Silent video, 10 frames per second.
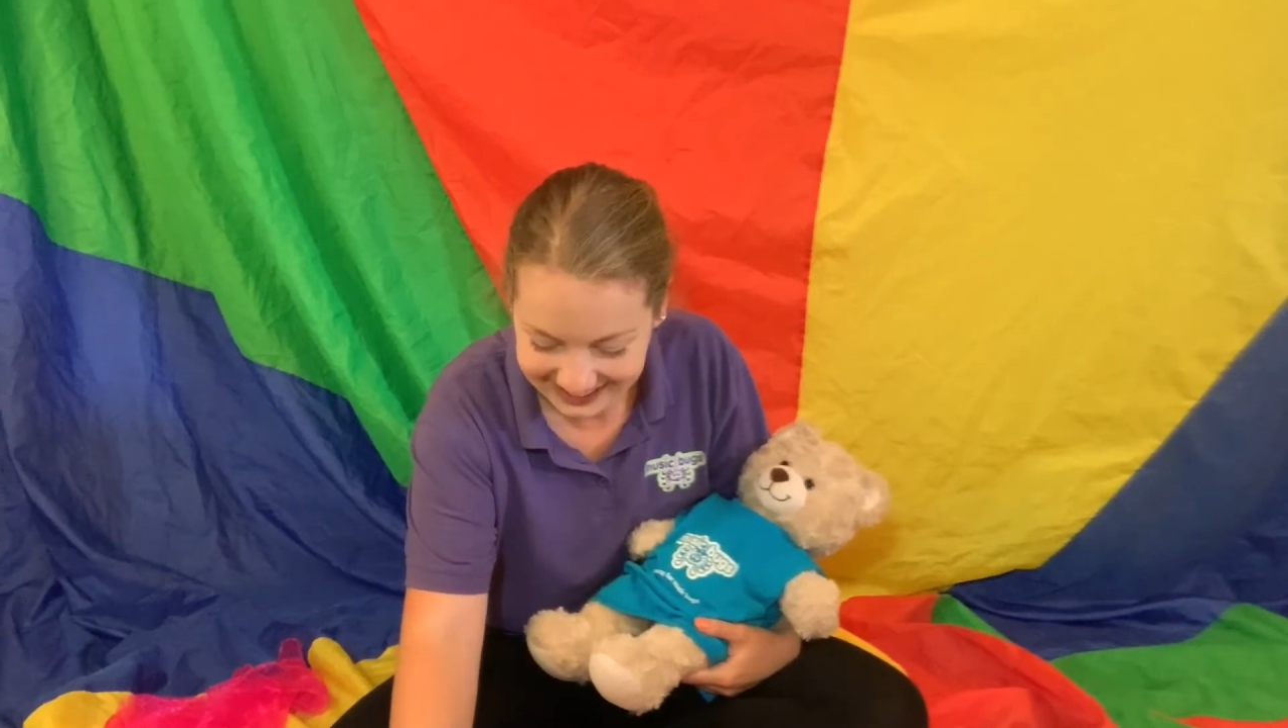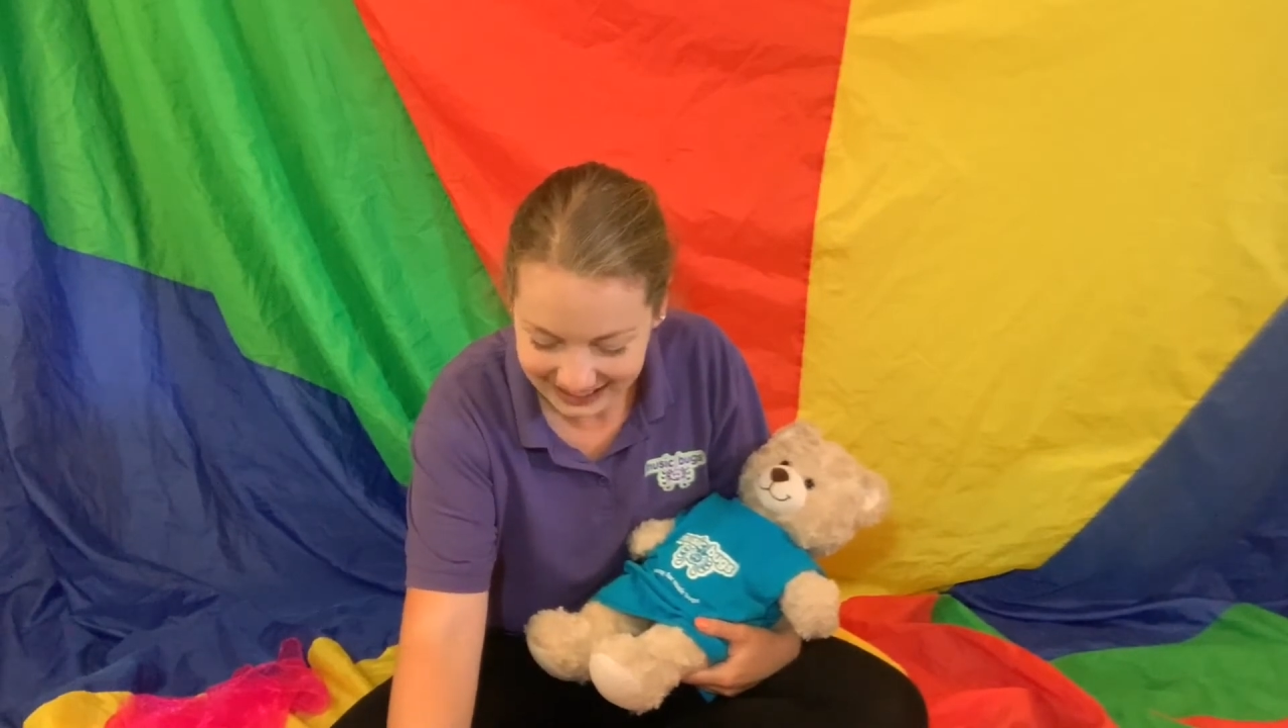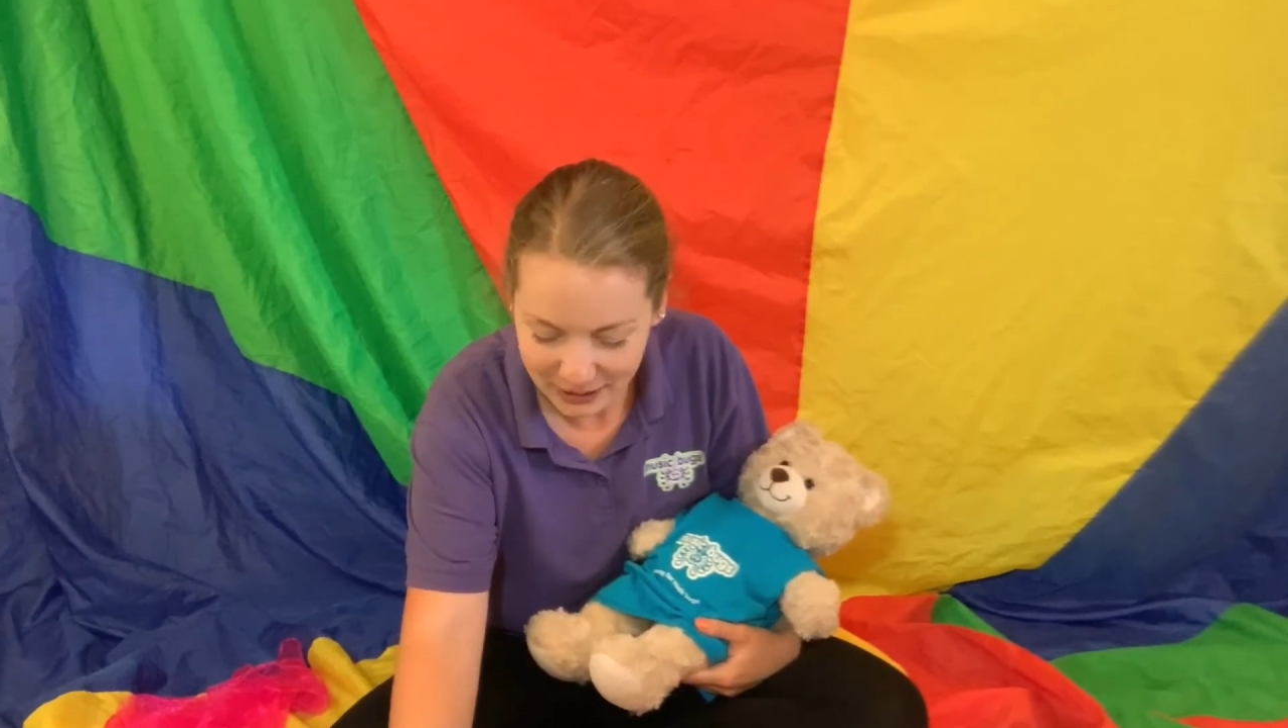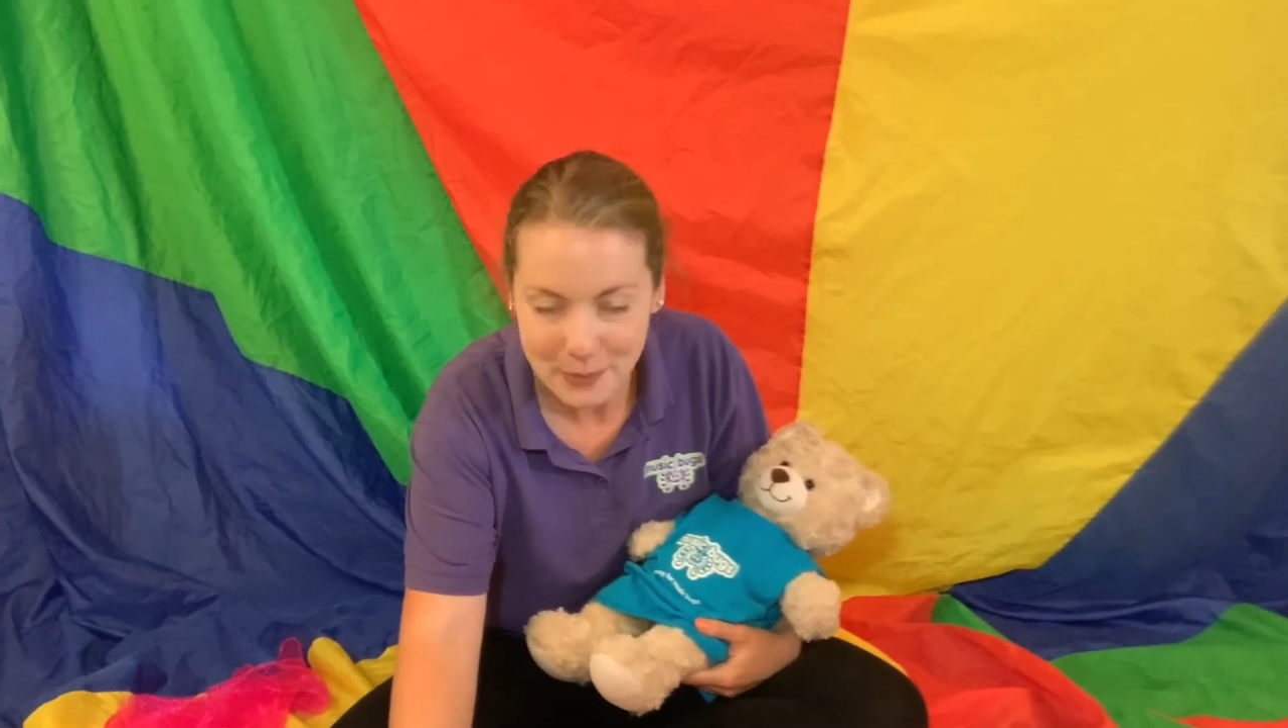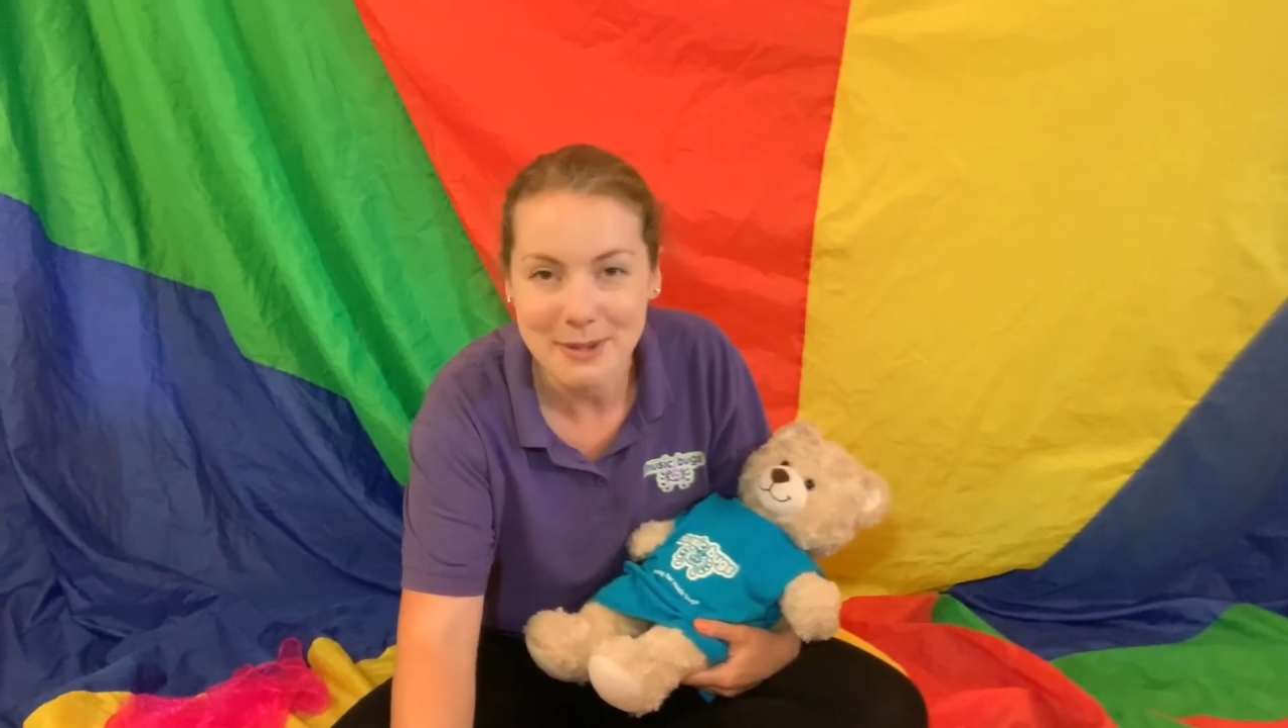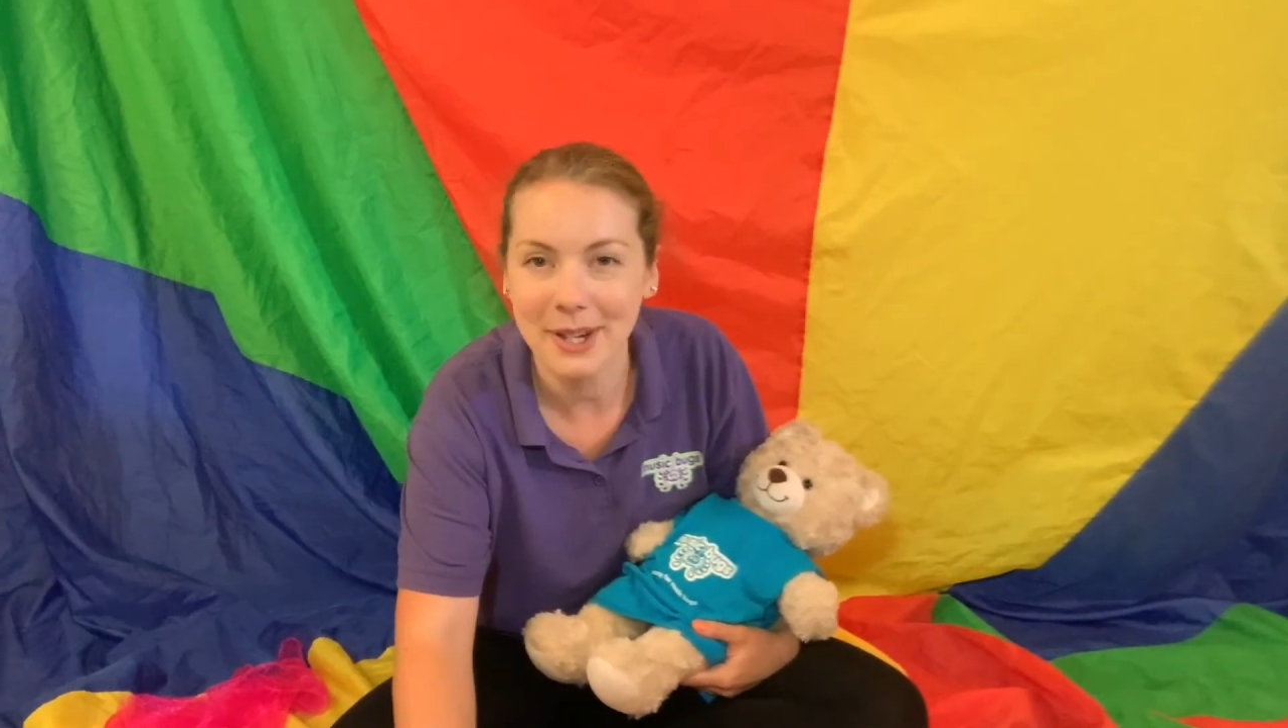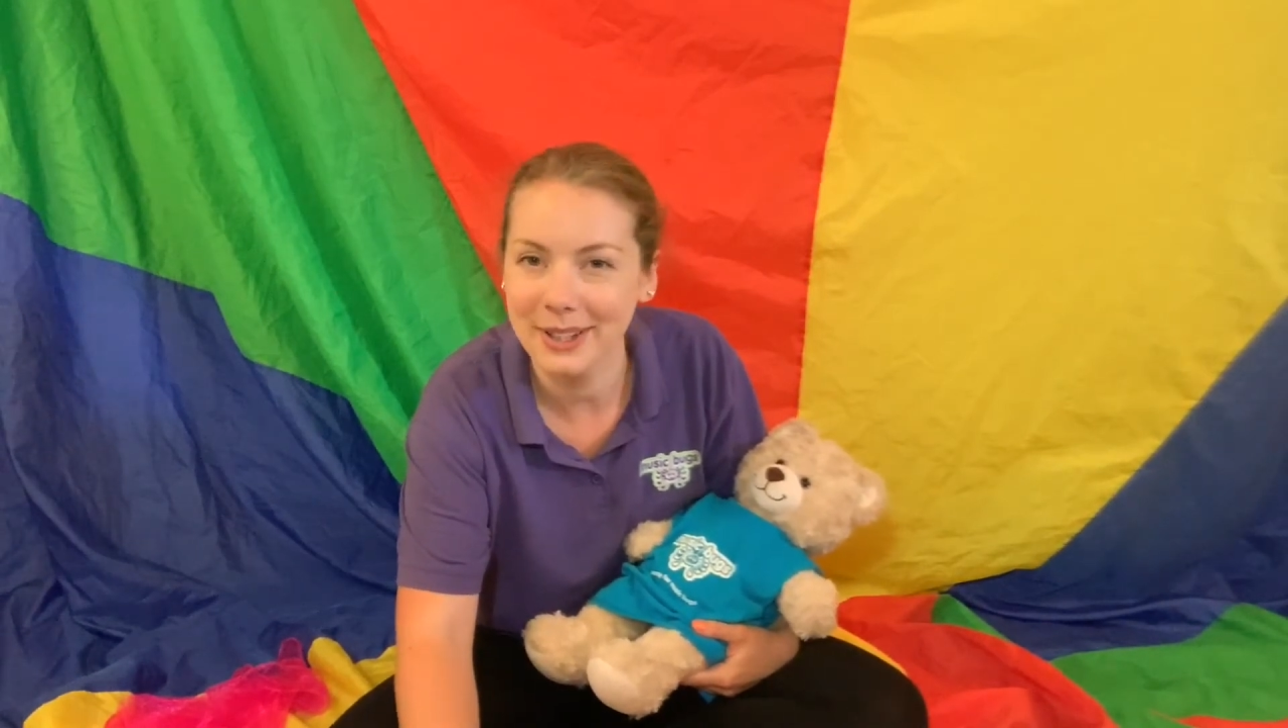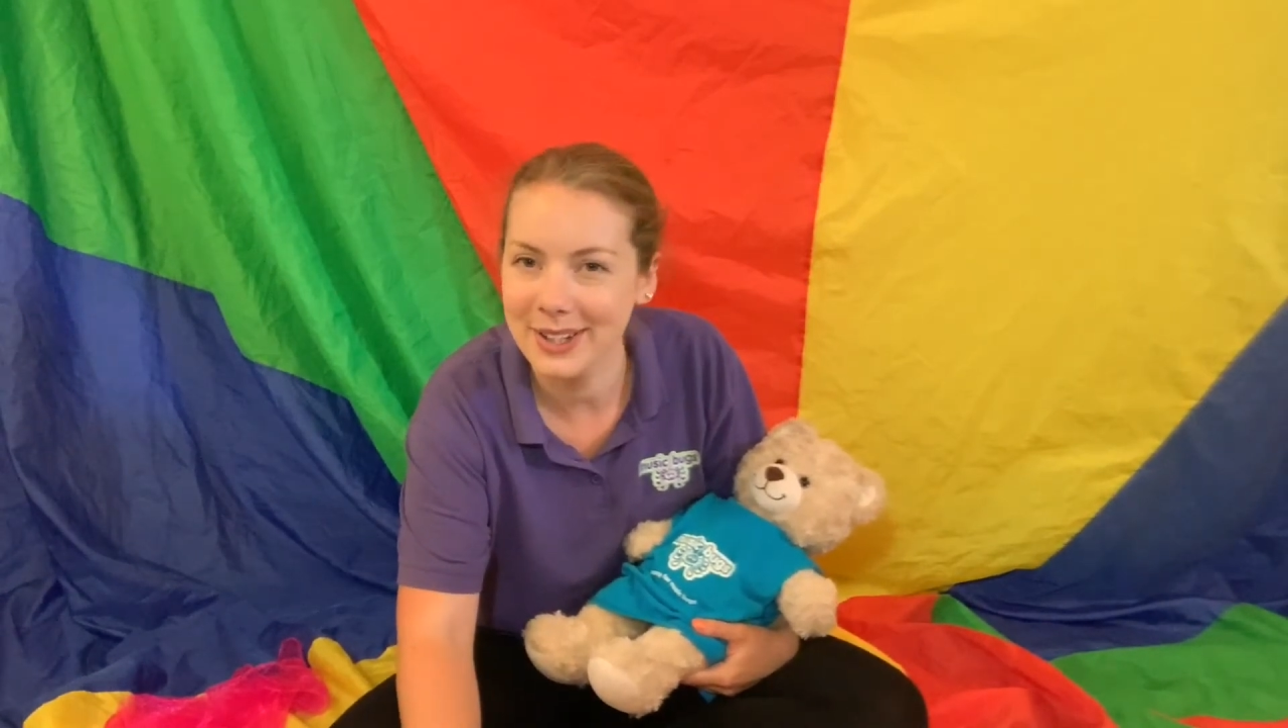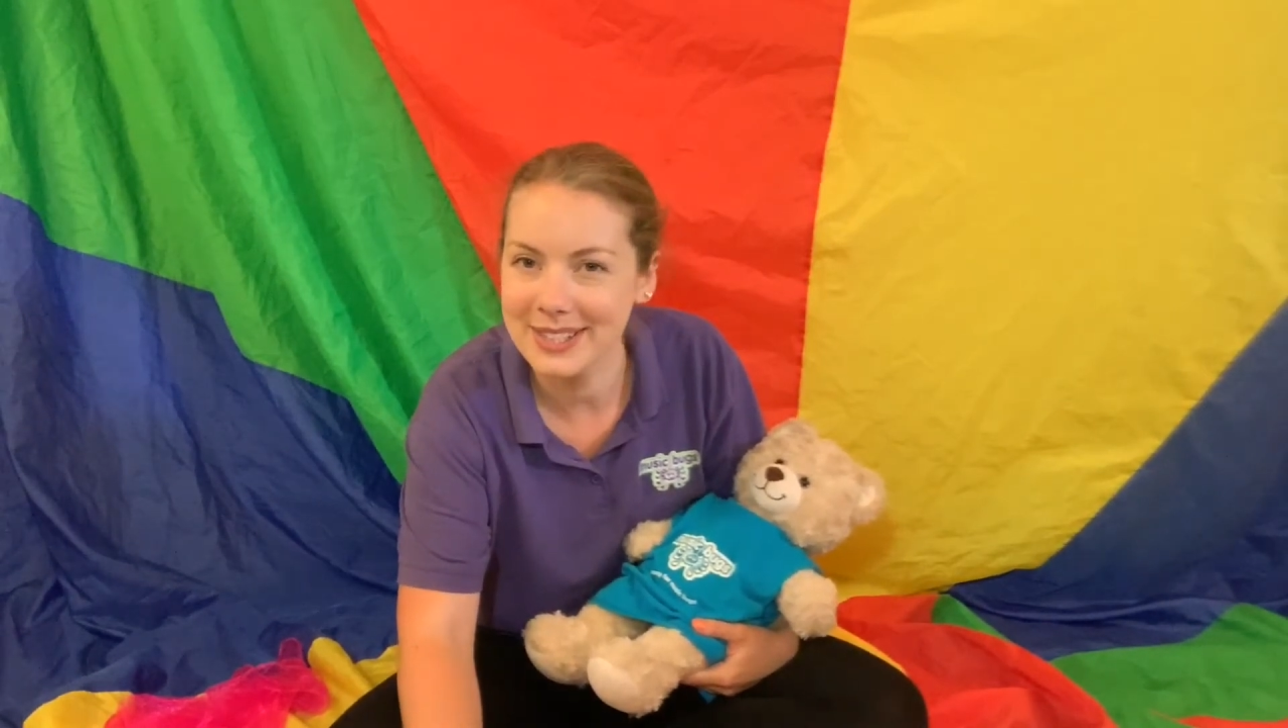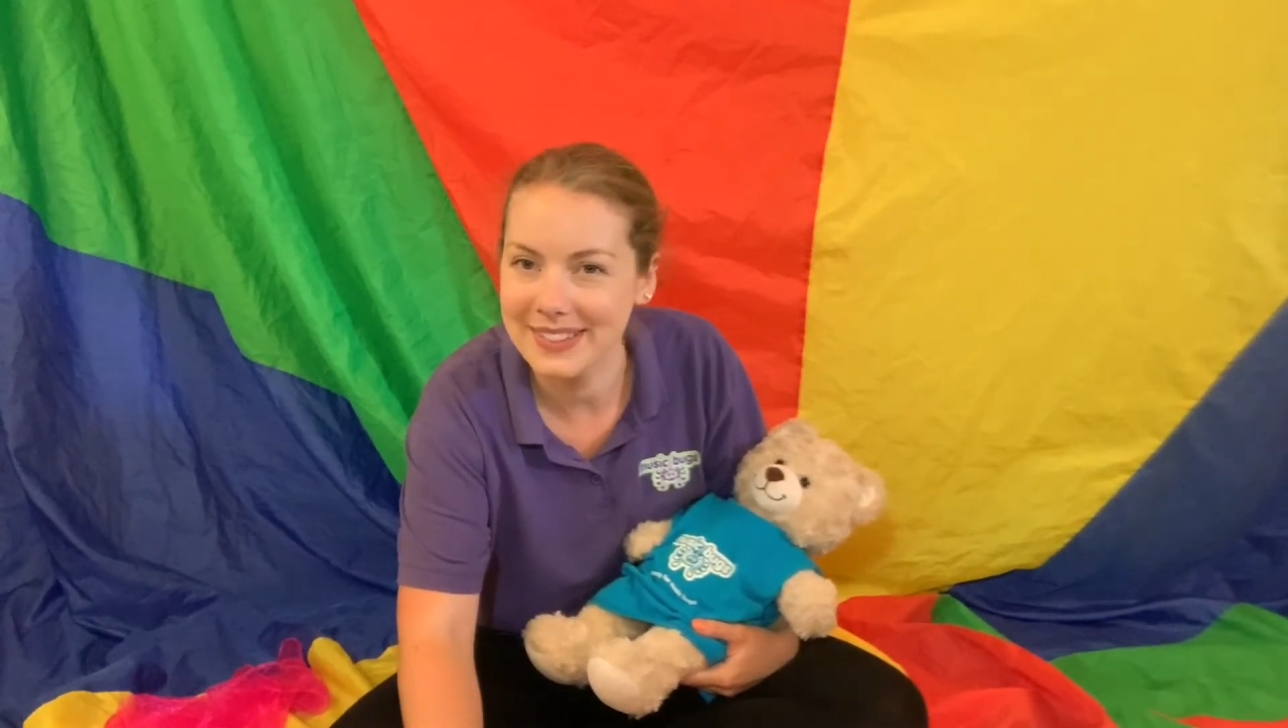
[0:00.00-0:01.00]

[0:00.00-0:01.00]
I hope you got lots of